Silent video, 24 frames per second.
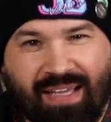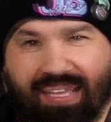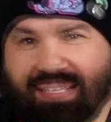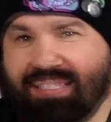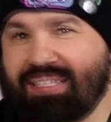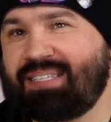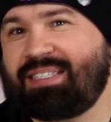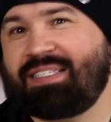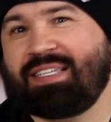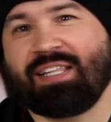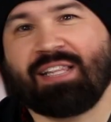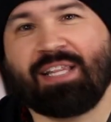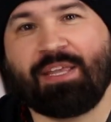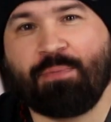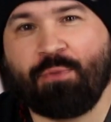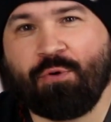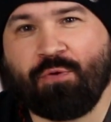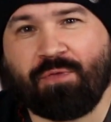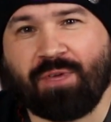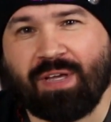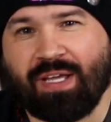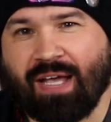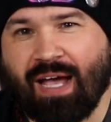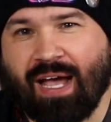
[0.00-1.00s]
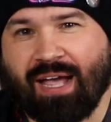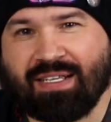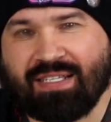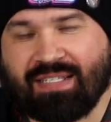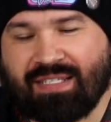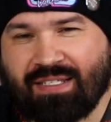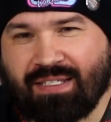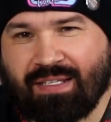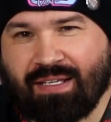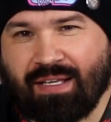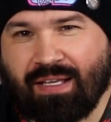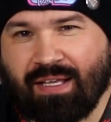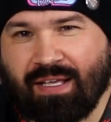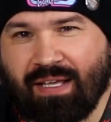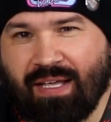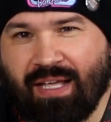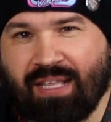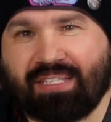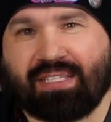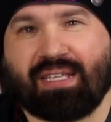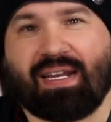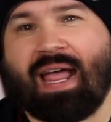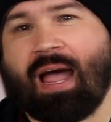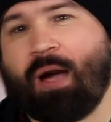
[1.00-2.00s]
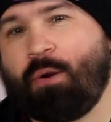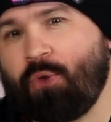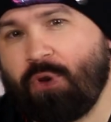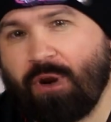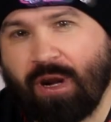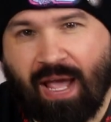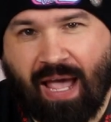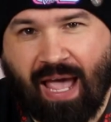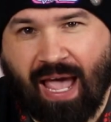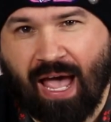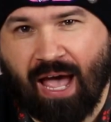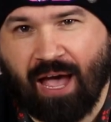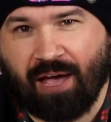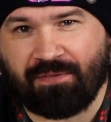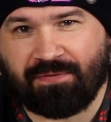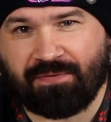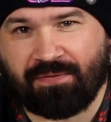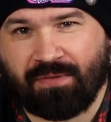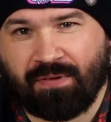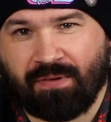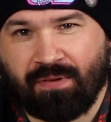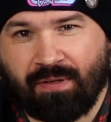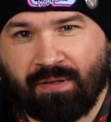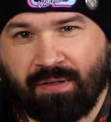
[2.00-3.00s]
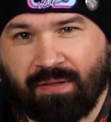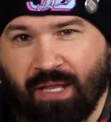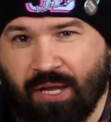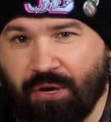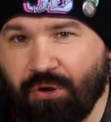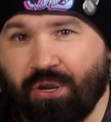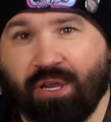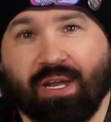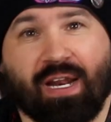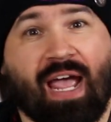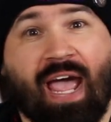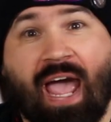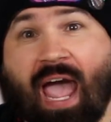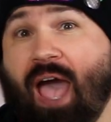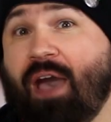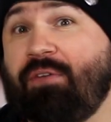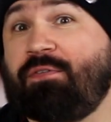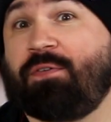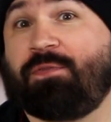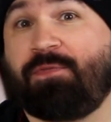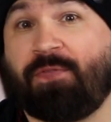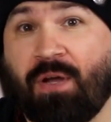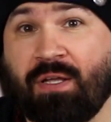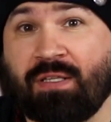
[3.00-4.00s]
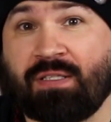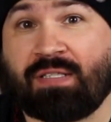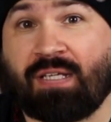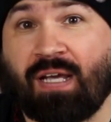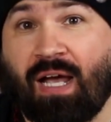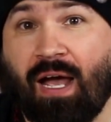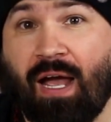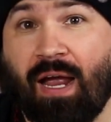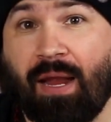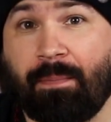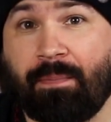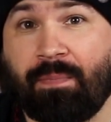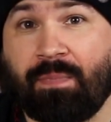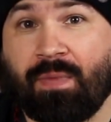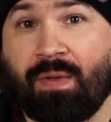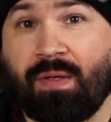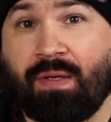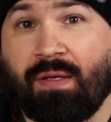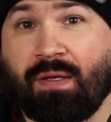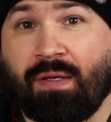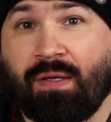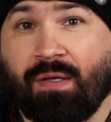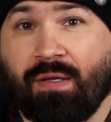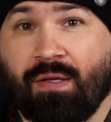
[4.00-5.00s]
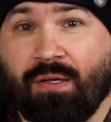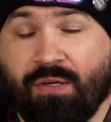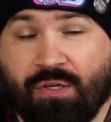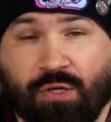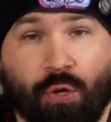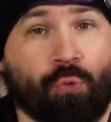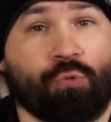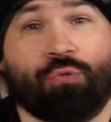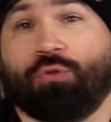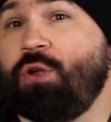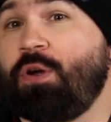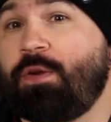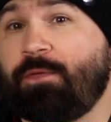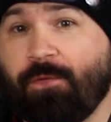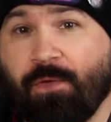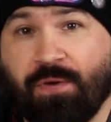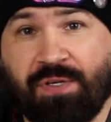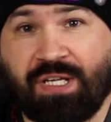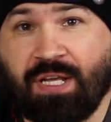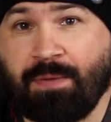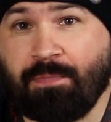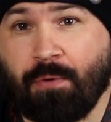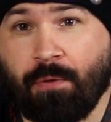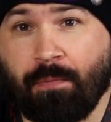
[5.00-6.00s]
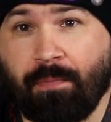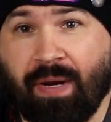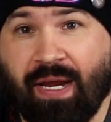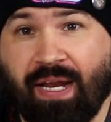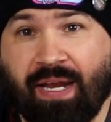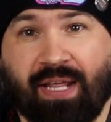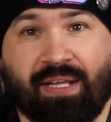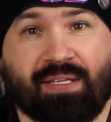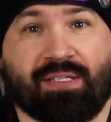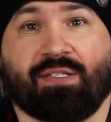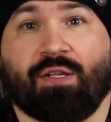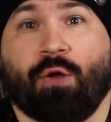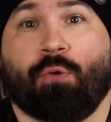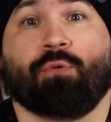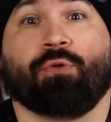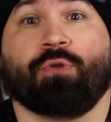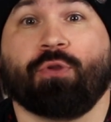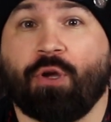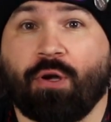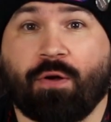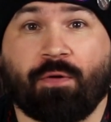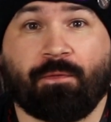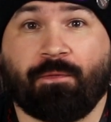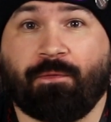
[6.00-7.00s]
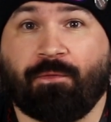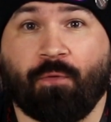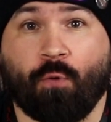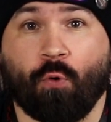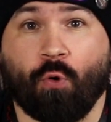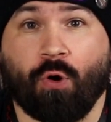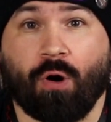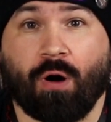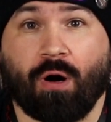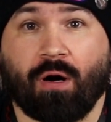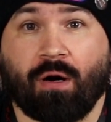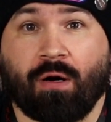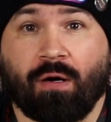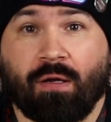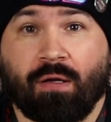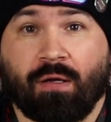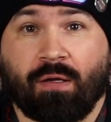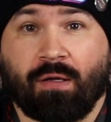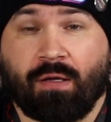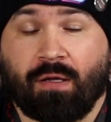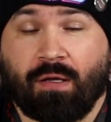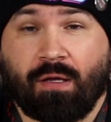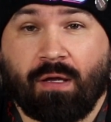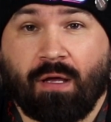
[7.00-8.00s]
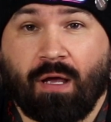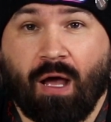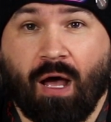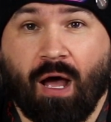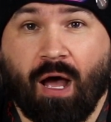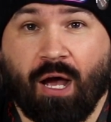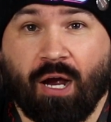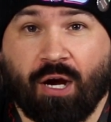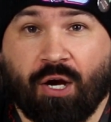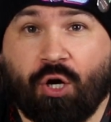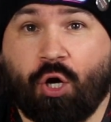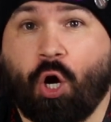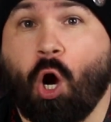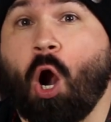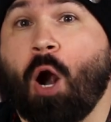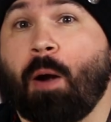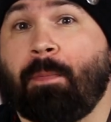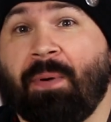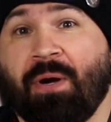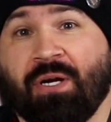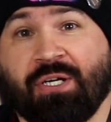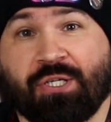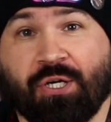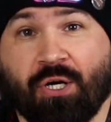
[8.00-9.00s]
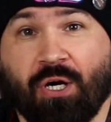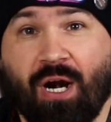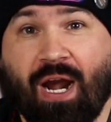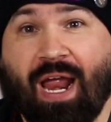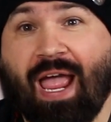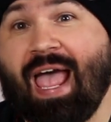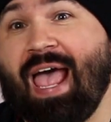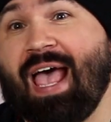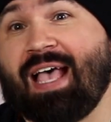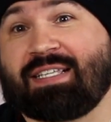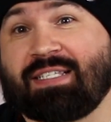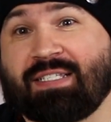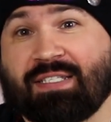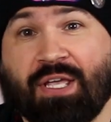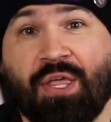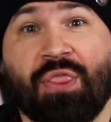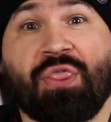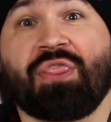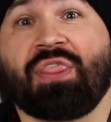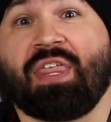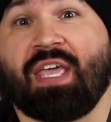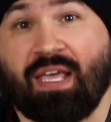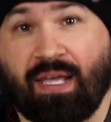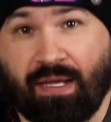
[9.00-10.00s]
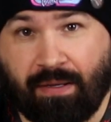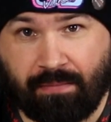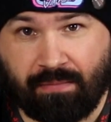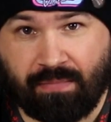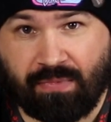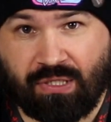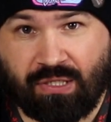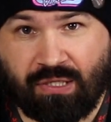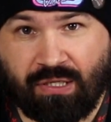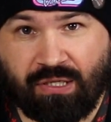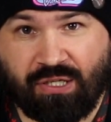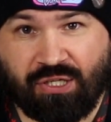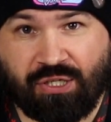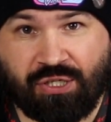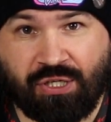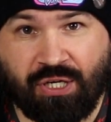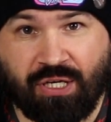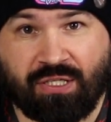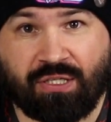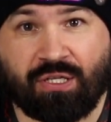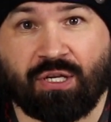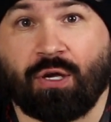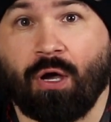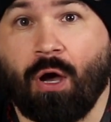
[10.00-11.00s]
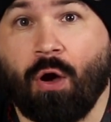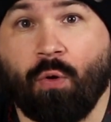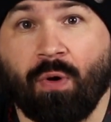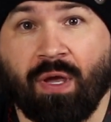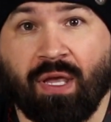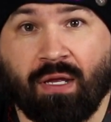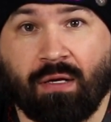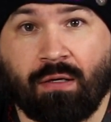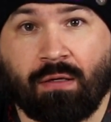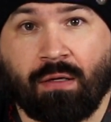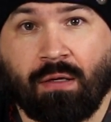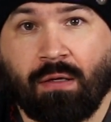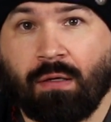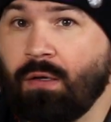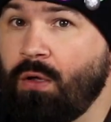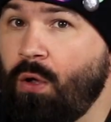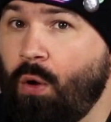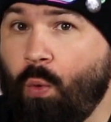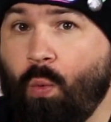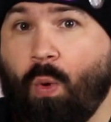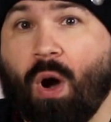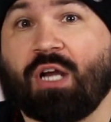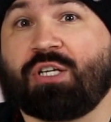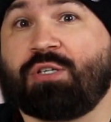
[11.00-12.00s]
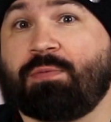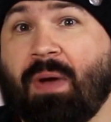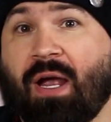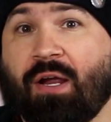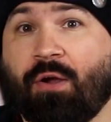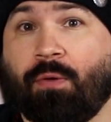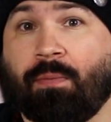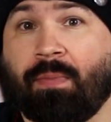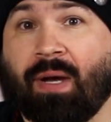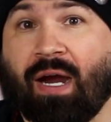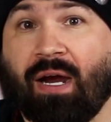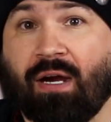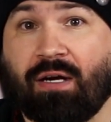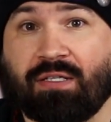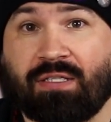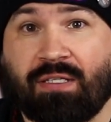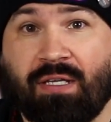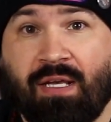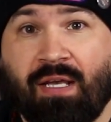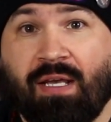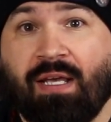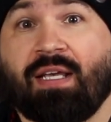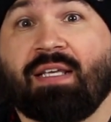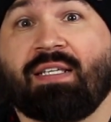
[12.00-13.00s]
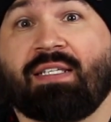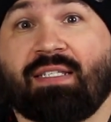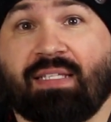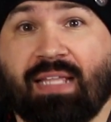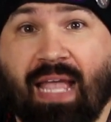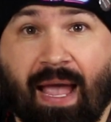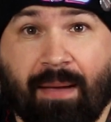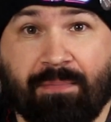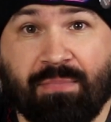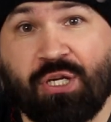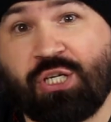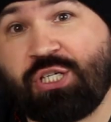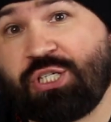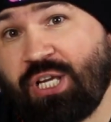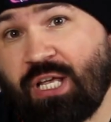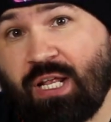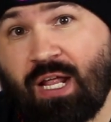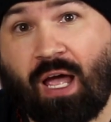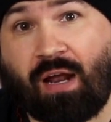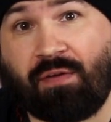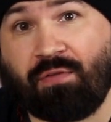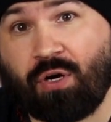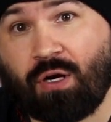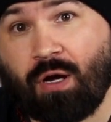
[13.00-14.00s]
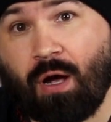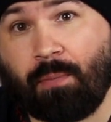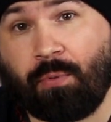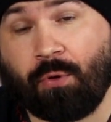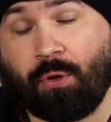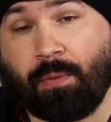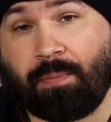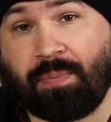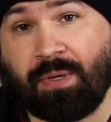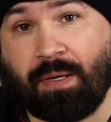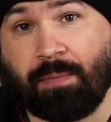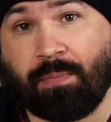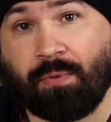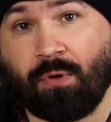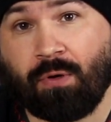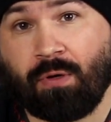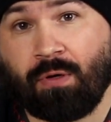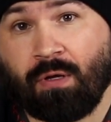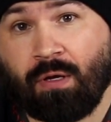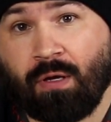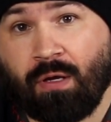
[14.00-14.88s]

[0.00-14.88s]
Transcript: It's a silly movie, guys. It's an hour and a half that you're gonna have a fun time. Don't look for deeper meanings. Don't look for Carpenter-esque themes. Just go in, watch Michael Myers stab the shit out of a couple of people,